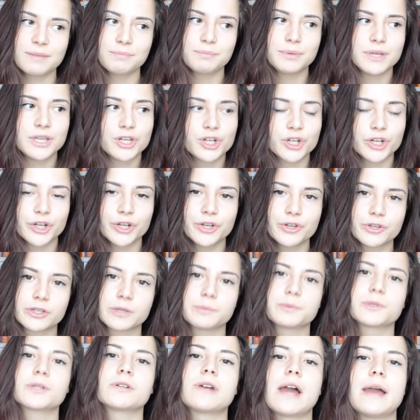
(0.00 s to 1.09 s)
Be sure to
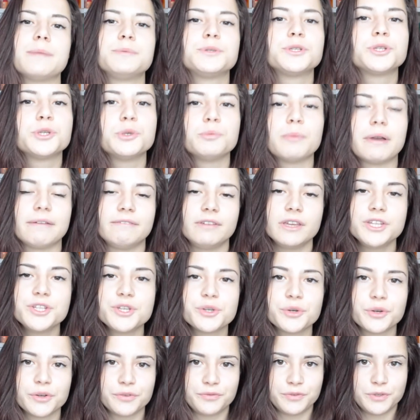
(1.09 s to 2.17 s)
subscribe to my
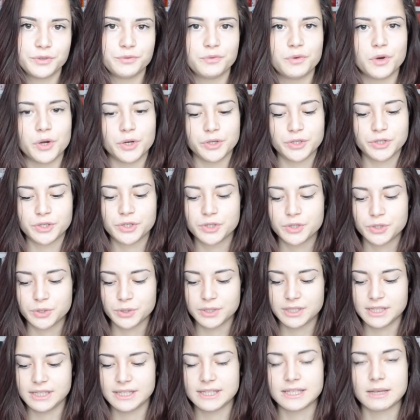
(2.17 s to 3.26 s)
video if you want to
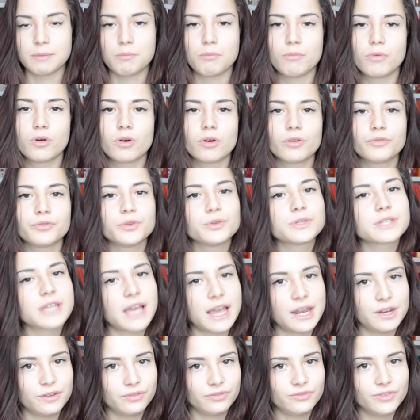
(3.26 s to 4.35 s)
see some more of those
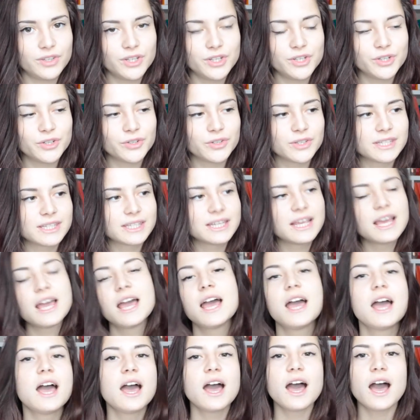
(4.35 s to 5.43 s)
kind of videos.
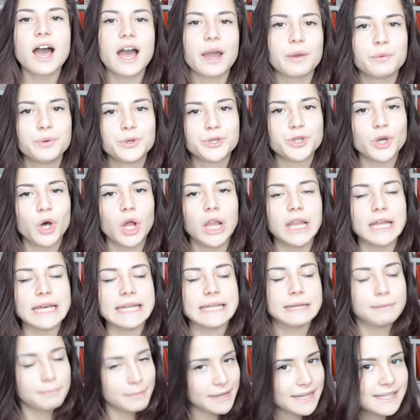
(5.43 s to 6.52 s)
I wish you all
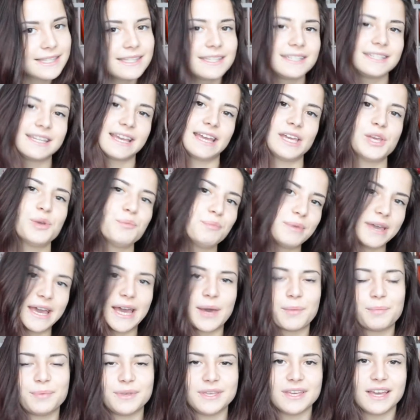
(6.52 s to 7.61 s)
an amazing day, be
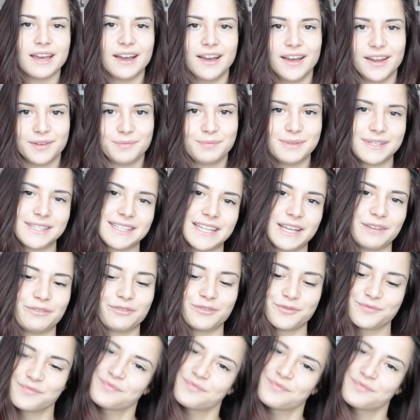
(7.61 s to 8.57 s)
happy and be safe.